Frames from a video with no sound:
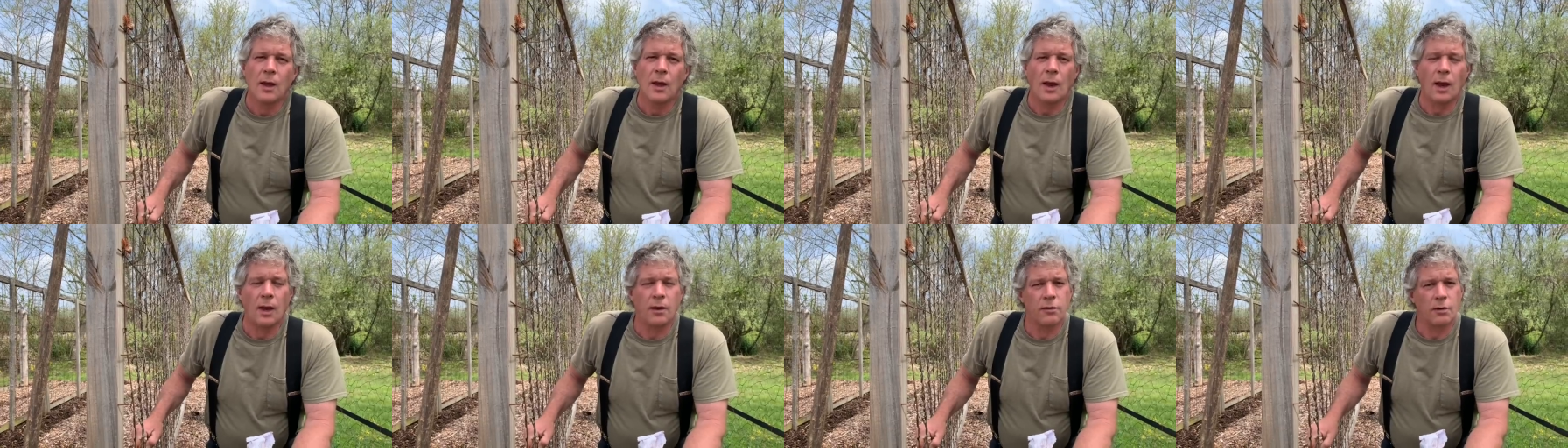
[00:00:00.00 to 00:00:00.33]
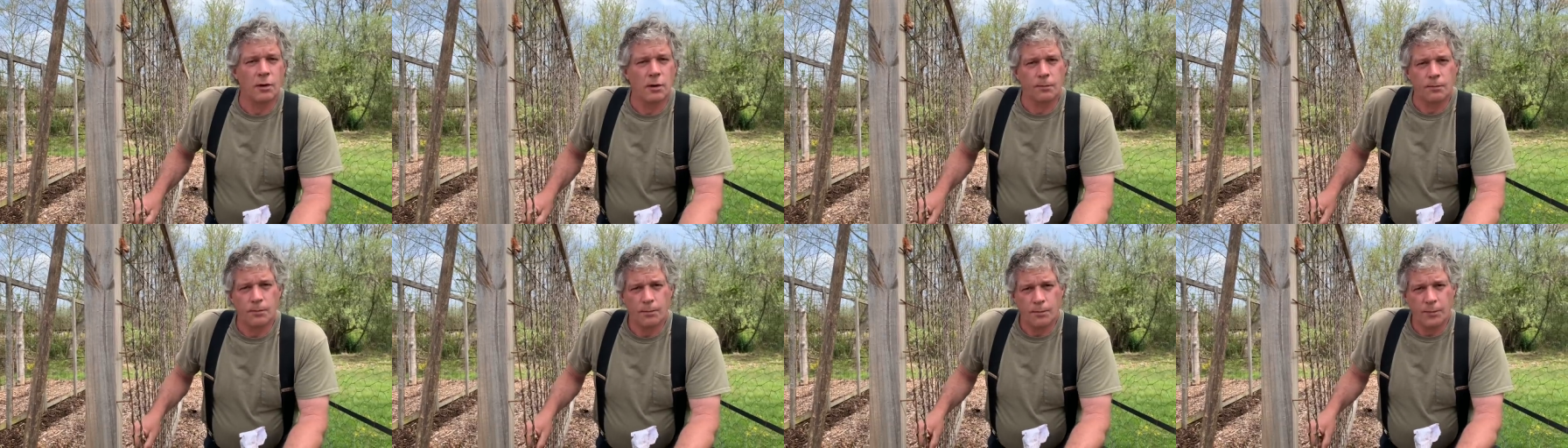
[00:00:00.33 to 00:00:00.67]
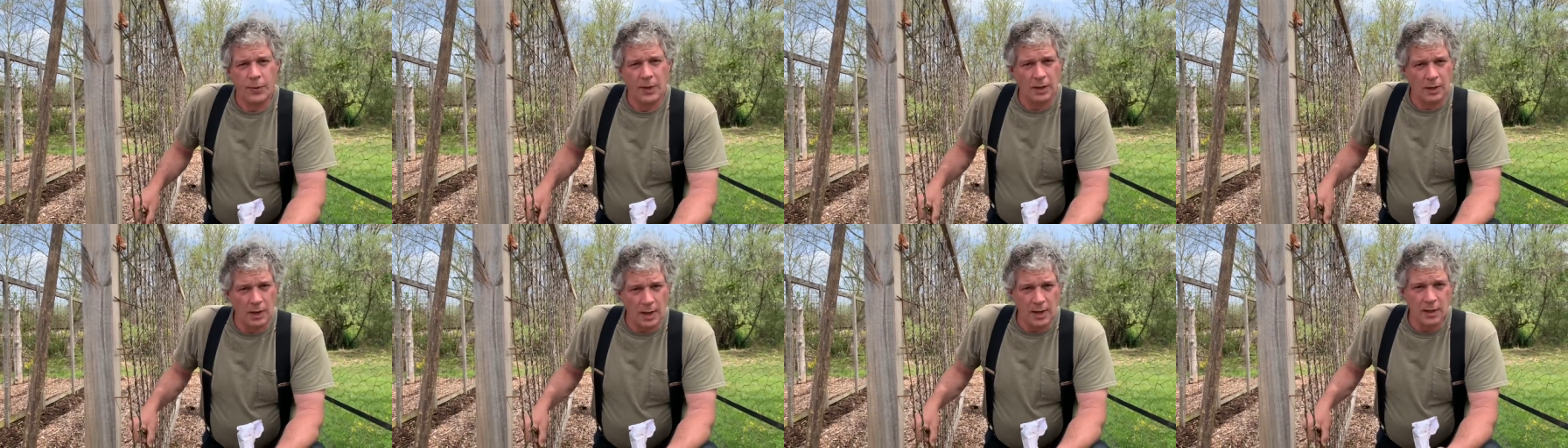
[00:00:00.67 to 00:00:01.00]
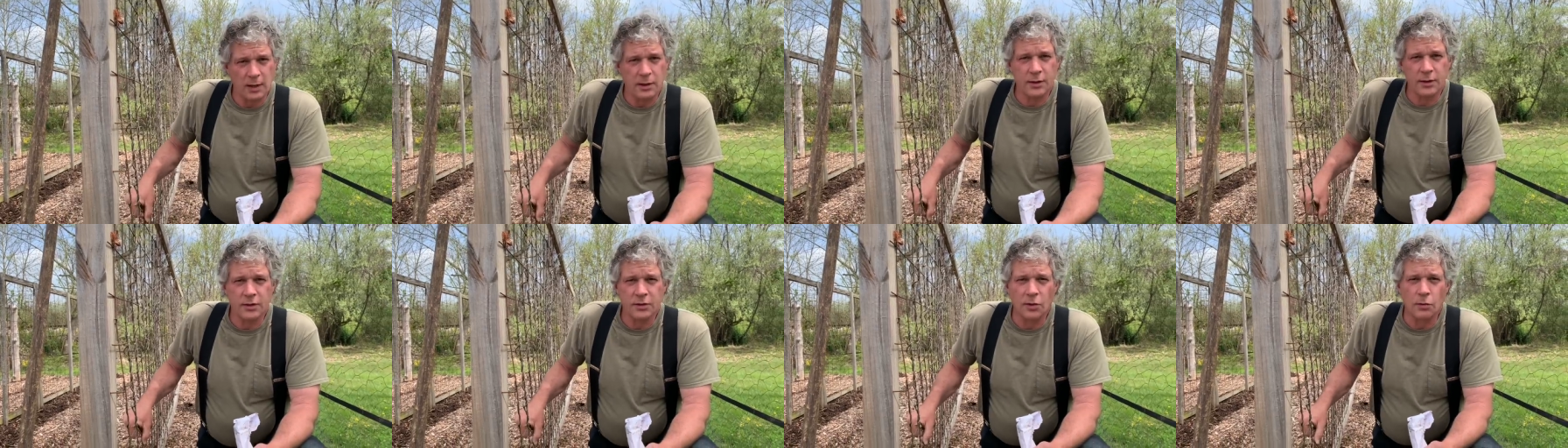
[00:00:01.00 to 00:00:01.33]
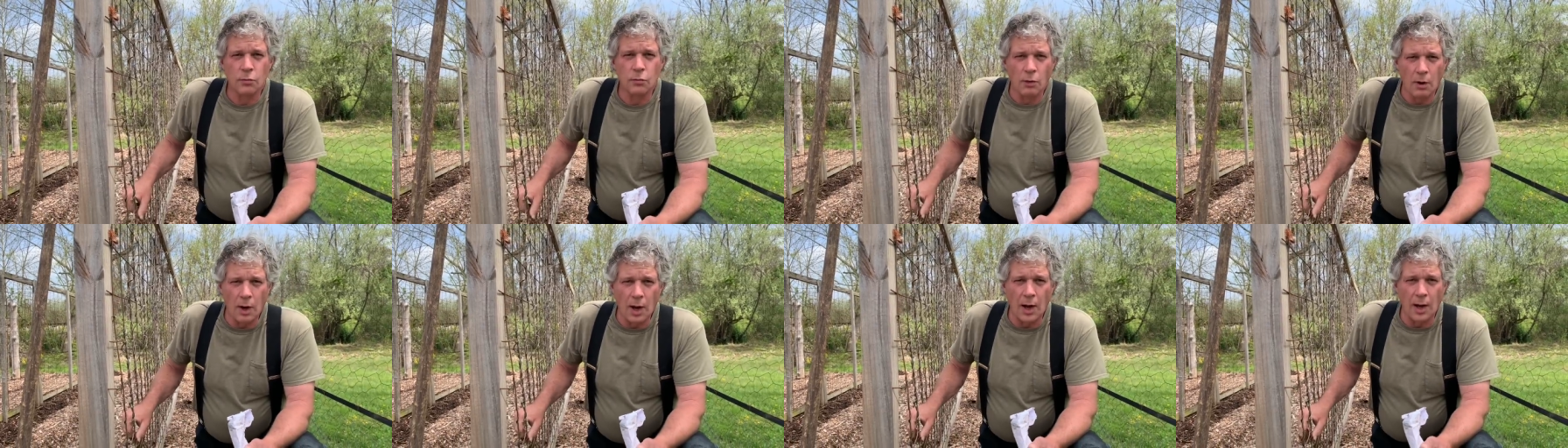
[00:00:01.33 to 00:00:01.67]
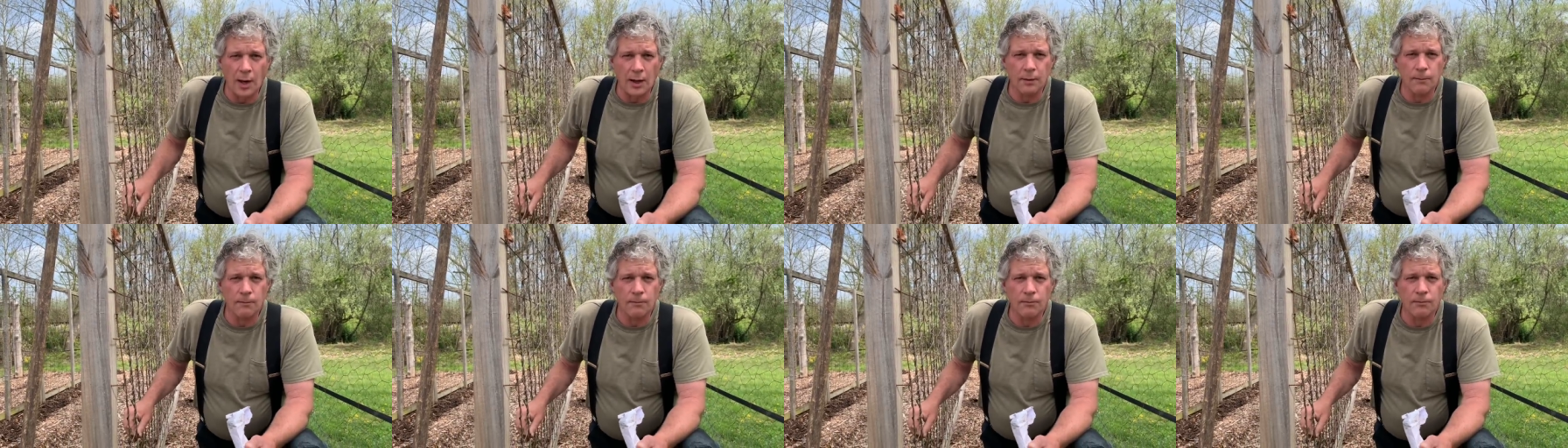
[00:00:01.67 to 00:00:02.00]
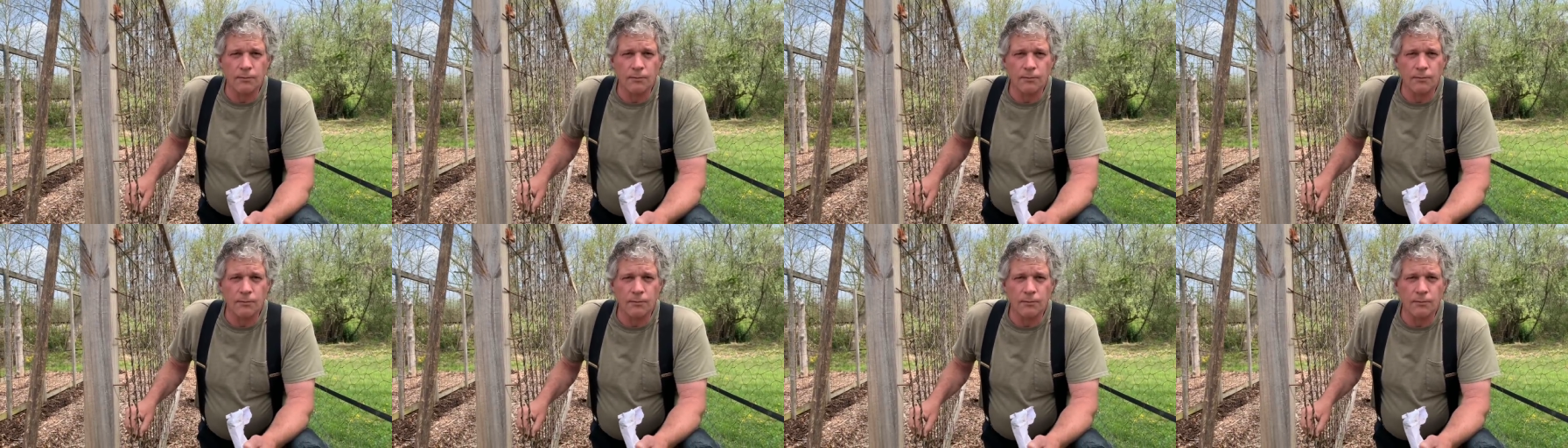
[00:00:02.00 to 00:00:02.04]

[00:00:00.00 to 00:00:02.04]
and they'll be likely to rot.